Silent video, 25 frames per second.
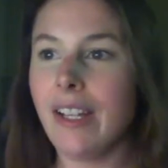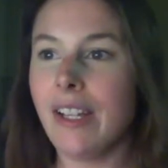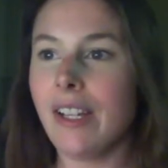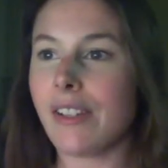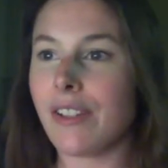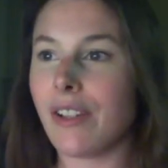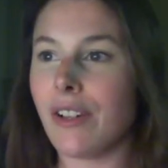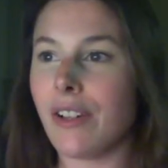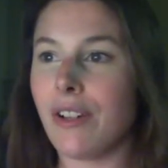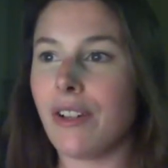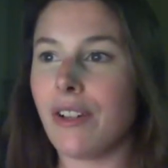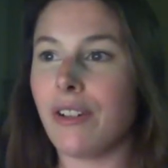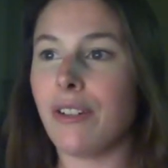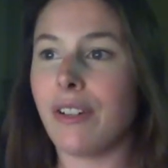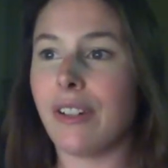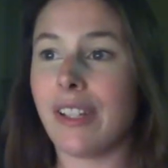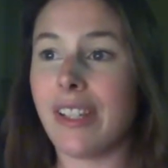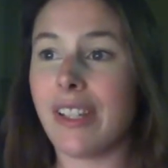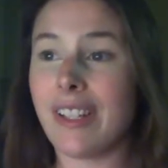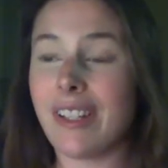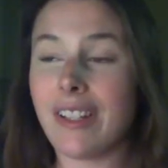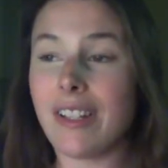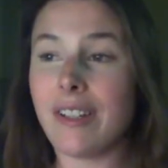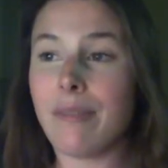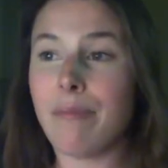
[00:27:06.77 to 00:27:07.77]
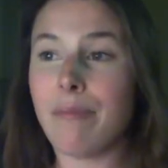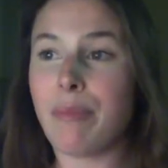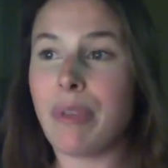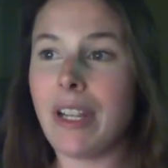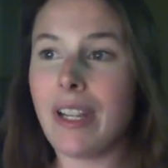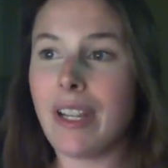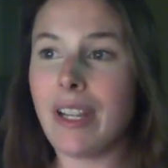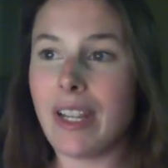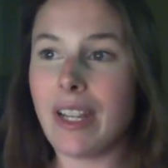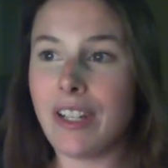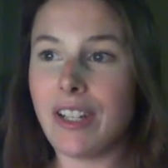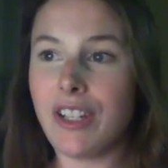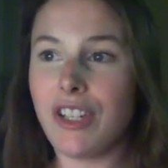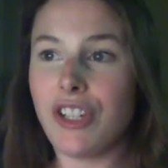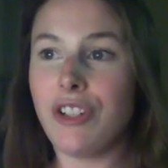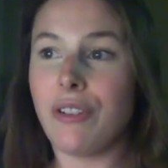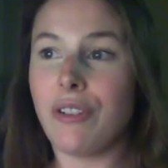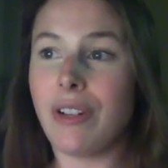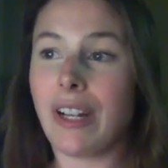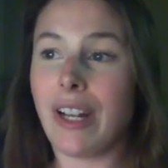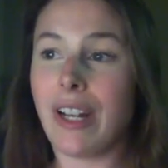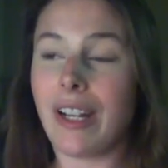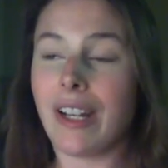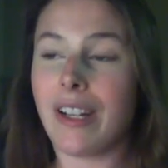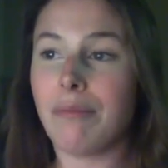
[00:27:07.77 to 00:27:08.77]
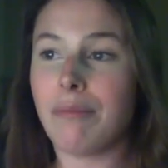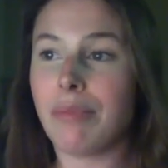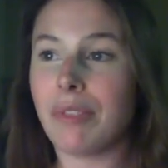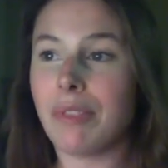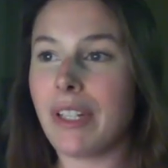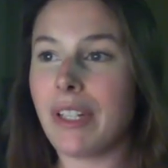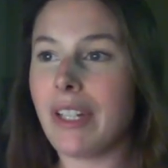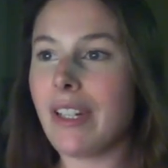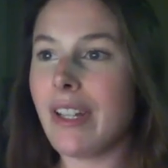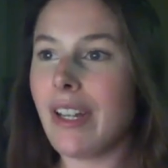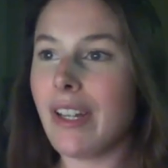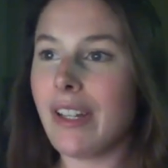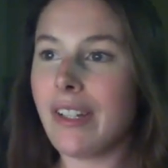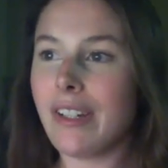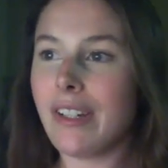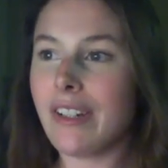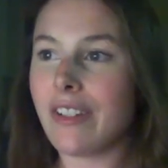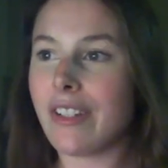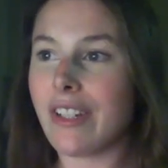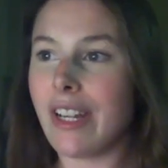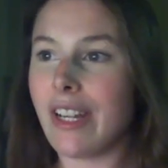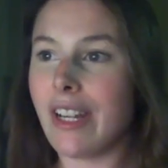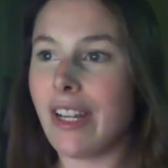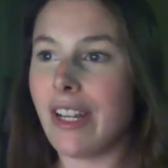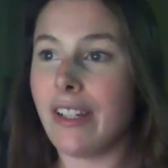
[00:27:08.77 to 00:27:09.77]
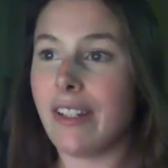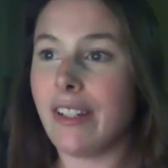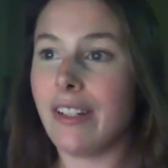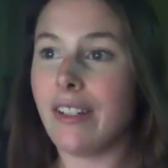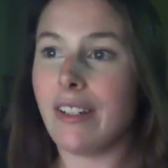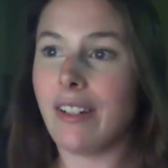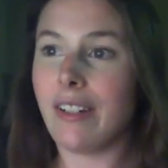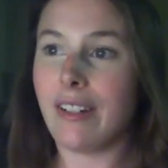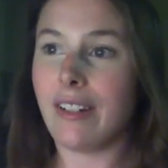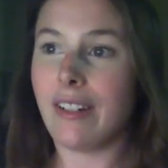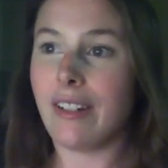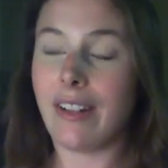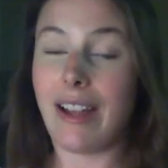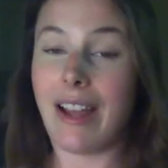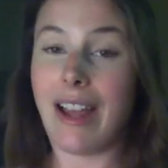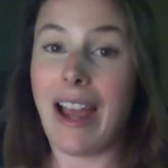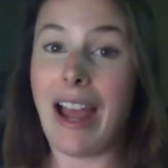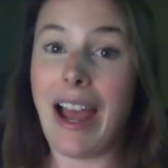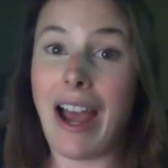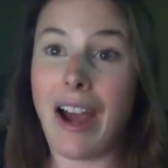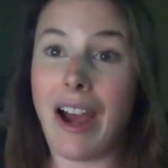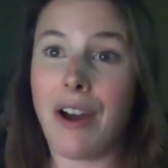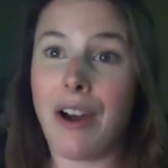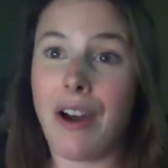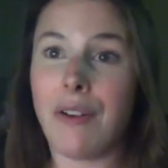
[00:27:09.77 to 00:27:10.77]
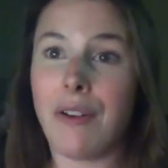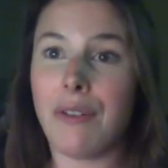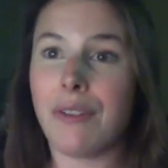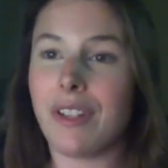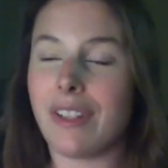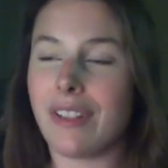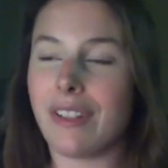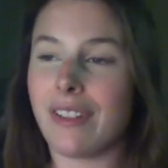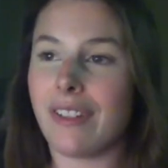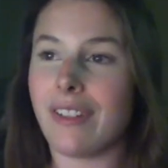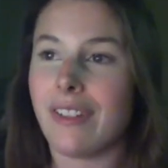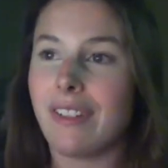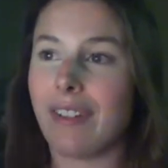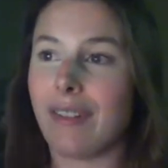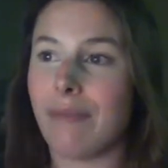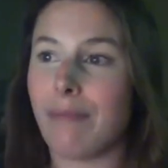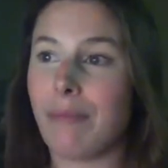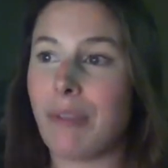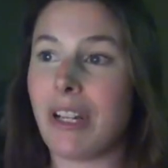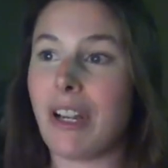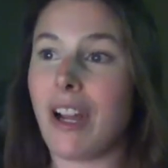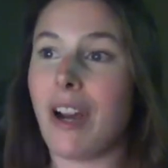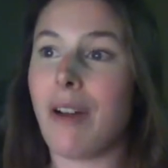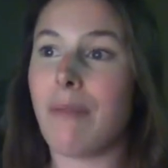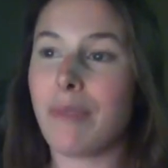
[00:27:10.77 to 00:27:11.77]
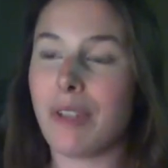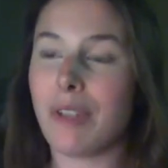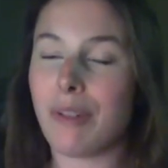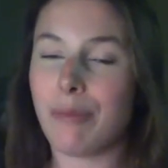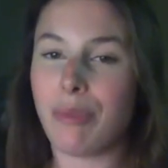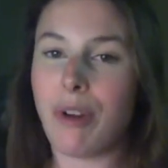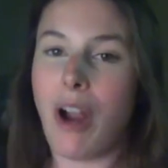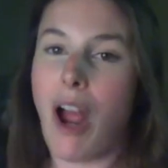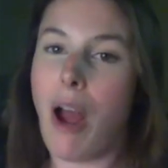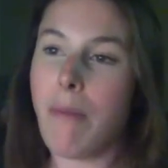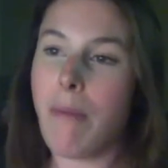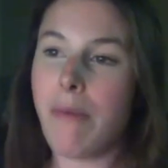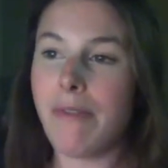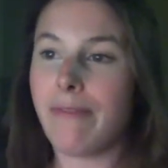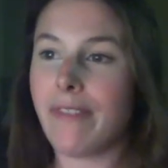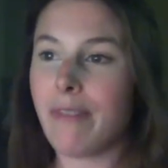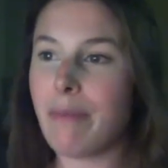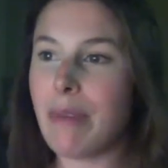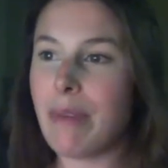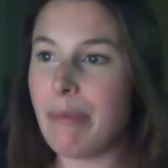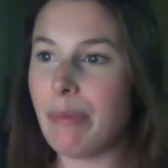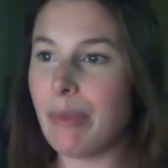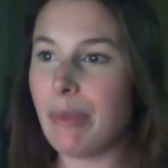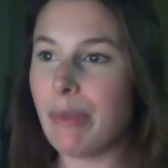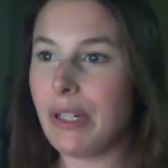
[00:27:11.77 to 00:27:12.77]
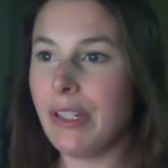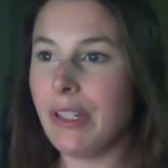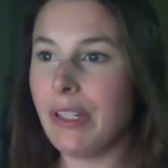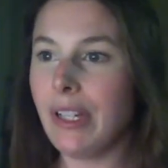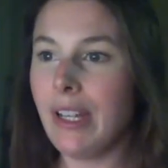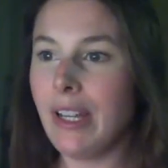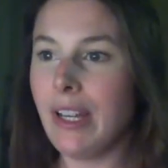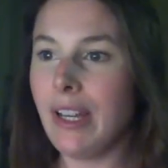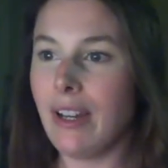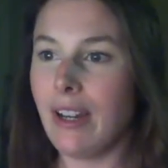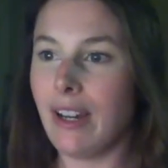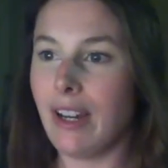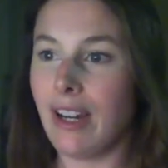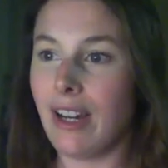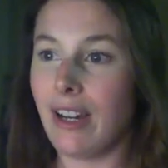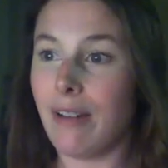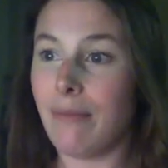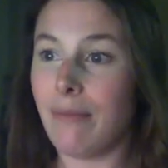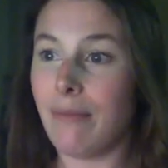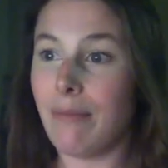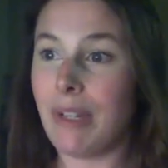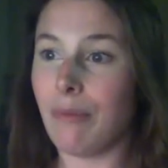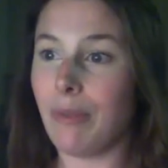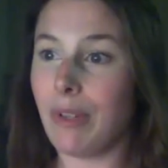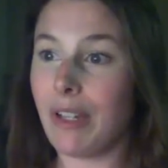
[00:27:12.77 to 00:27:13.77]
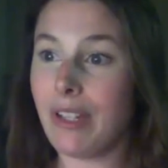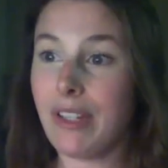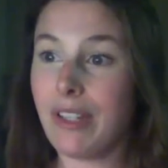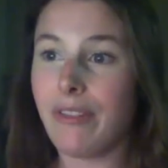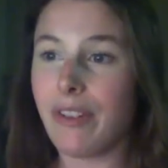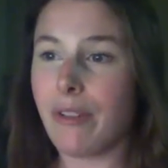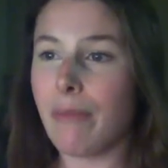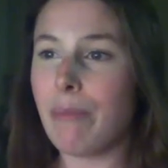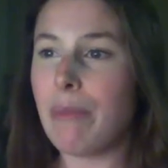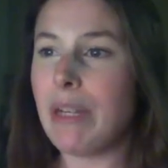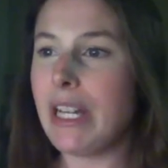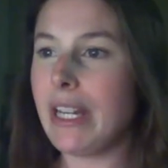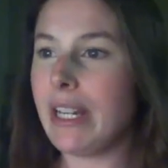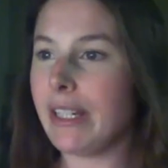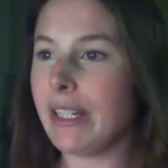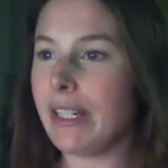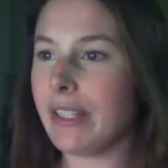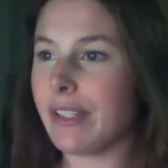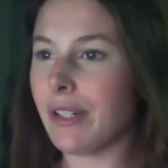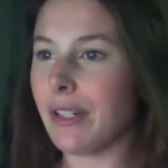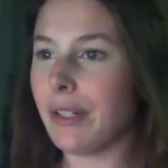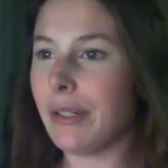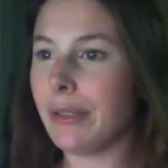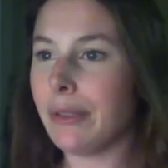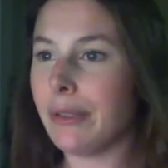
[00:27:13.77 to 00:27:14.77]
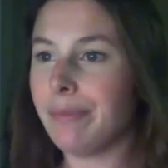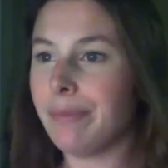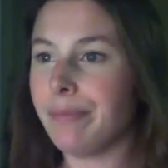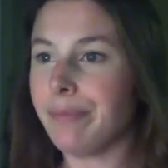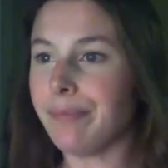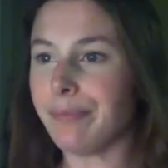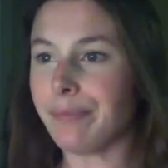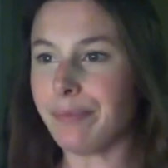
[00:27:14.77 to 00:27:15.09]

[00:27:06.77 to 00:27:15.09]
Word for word: So this is a big issue, and I completely understand how this becomes a problem for people. It was for me. So